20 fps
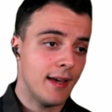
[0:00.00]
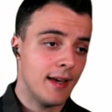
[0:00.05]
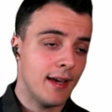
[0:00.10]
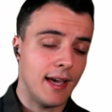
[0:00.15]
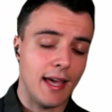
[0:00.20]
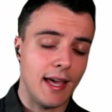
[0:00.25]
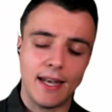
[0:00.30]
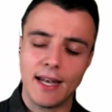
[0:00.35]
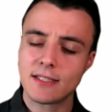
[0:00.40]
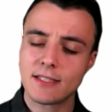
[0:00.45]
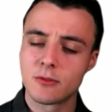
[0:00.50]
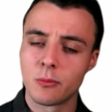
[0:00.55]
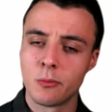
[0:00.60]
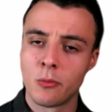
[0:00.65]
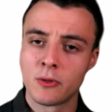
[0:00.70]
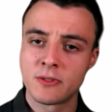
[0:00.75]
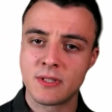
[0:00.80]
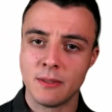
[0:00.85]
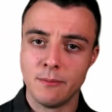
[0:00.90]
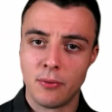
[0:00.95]
And that's the
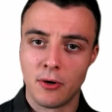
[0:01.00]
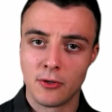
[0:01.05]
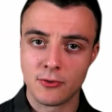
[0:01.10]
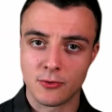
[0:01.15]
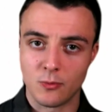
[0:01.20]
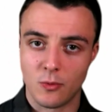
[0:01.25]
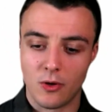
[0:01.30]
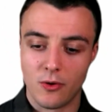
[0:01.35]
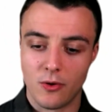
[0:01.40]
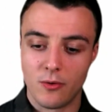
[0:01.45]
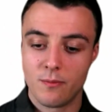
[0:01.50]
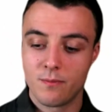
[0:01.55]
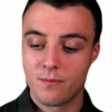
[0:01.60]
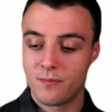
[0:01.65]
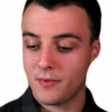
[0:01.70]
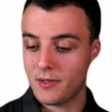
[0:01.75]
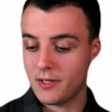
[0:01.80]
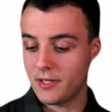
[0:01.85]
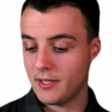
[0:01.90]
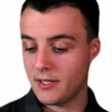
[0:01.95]
most important one.
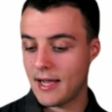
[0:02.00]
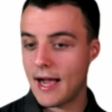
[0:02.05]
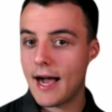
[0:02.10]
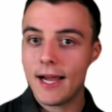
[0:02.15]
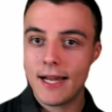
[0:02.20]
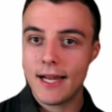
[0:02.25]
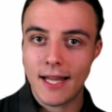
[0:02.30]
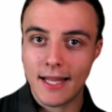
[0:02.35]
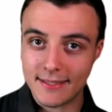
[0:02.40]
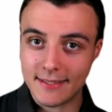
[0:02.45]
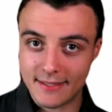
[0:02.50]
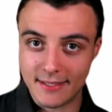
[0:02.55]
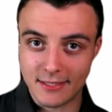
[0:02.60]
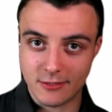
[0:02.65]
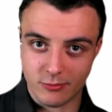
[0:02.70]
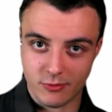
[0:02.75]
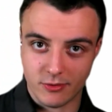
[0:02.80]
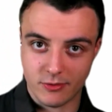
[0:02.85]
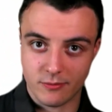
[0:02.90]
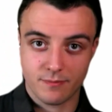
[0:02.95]
Like I like this
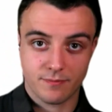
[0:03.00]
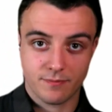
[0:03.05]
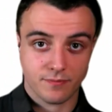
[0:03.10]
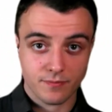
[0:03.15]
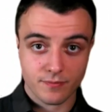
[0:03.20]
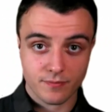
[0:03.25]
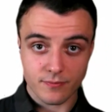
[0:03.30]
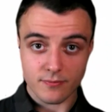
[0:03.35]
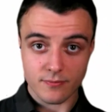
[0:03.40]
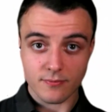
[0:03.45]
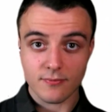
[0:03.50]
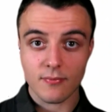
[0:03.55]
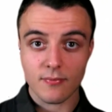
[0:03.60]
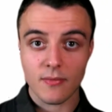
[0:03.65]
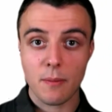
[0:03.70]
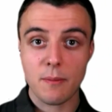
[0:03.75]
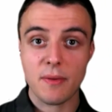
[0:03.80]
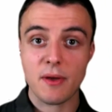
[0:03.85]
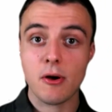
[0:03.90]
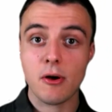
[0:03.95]
one
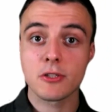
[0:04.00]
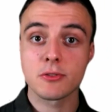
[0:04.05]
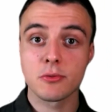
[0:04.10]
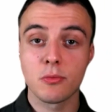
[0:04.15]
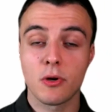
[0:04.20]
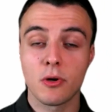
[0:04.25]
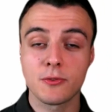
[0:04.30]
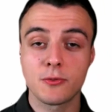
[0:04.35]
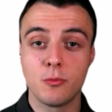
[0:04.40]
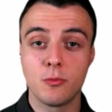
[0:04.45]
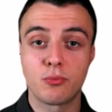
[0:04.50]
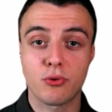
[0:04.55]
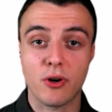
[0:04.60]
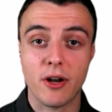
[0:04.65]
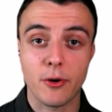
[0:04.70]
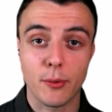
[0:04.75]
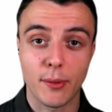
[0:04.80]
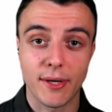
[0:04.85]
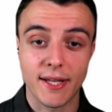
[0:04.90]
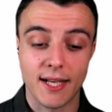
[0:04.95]
because we want to
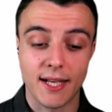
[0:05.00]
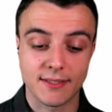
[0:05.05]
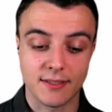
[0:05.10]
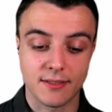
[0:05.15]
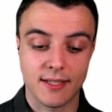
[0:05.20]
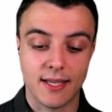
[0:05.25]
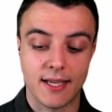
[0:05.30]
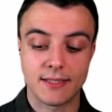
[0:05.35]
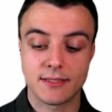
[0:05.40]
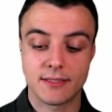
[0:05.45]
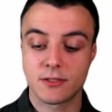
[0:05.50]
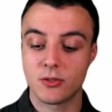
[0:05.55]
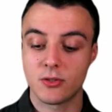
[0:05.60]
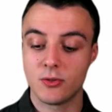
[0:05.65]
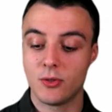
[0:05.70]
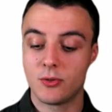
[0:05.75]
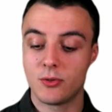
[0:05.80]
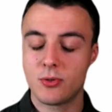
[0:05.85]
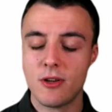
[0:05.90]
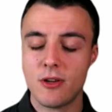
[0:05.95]
prioritize on that. So
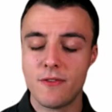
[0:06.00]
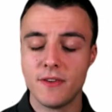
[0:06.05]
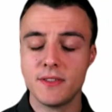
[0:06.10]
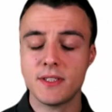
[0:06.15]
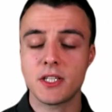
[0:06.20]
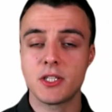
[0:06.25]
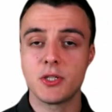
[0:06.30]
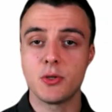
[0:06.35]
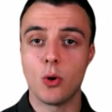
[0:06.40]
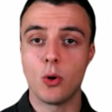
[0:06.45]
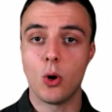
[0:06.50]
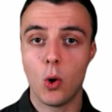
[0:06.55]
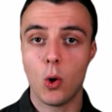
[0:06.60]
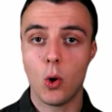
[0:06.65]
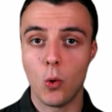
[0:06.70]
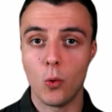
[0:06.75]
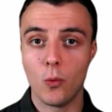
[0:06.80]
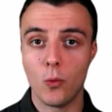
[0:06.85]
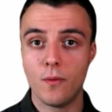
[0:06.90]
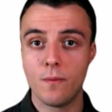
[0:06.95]
the traffic that you
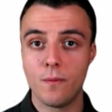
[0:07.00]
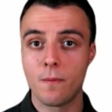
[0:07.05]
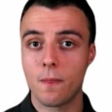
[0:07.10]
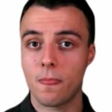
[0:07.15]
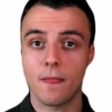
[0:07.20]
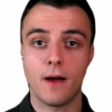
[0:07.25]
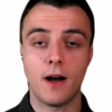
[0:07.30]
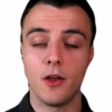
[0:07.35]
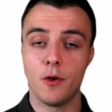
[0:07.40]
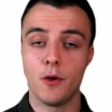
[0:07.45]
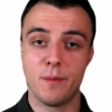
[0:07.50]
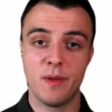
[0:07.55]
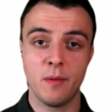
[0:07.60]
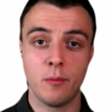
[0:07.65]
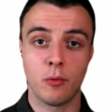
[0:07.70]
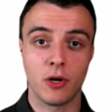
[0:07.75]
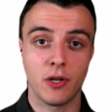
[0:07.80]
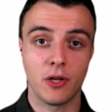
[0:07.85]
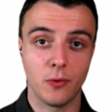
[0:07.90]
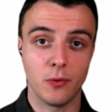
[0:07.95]
own are the
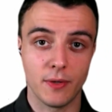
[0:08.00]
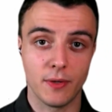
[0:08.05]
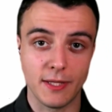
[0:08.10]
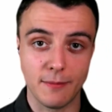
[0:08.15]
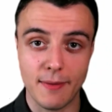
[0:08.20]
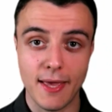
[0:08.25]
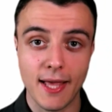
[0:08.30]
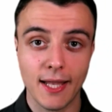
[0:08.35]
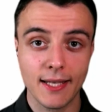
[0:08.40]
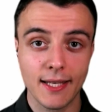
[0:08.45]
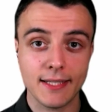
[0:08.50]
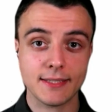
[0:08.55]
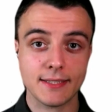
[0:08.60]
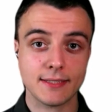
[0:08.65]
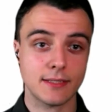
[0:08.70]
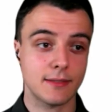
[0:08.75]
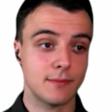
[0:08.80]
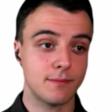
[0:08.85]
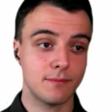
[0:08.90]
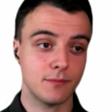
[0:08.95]
people in your email
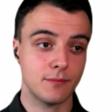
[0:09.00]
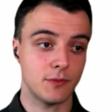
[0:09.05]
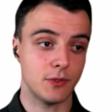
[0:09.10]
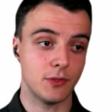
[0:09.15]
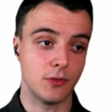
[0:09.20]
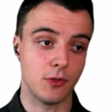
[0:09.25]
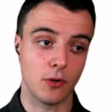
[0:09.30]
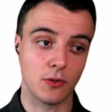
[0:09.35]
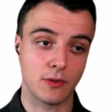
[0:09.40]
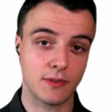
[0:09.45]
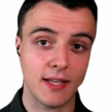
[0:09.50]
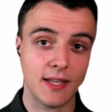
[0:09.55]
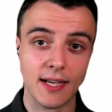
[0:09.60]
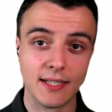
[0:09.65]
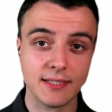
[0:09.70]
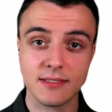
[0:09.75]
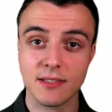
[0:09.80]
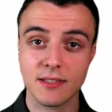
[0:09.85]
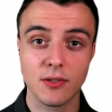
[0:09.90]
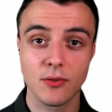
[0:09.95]
list, your
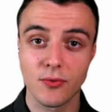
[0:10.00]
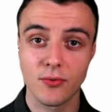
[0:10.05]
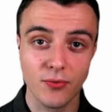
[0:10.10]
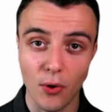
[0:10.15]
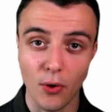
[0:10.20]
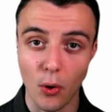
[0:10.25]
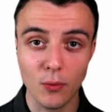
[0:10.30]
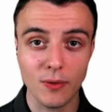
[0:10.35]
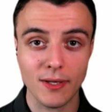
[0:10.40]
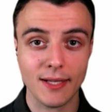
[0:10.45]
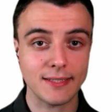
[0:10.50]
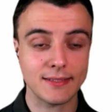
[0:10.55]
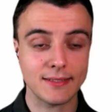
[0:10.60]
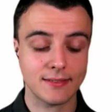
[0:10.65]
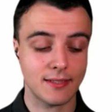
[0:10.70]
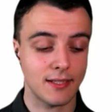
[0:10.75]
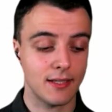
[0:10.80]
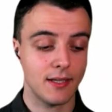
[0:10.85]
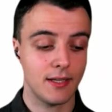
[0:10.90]
text, phone list,